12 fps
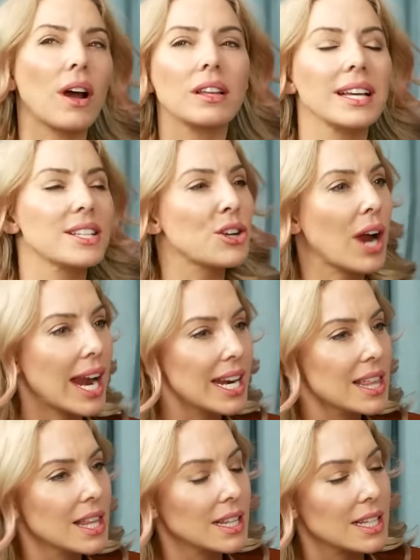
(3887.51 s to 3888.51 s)
is there
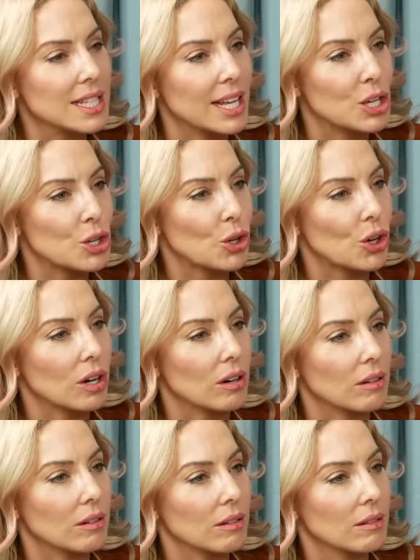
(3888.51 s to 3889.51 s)
anything that's like
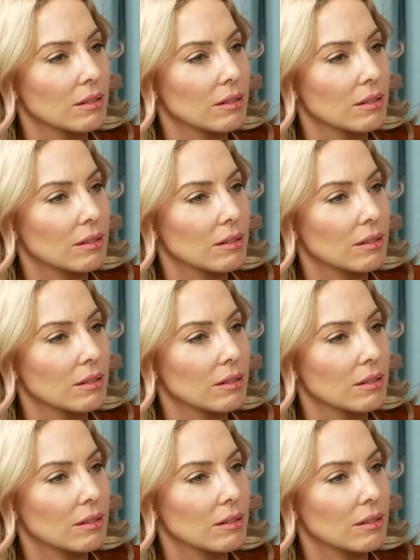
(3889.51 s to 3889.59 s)
your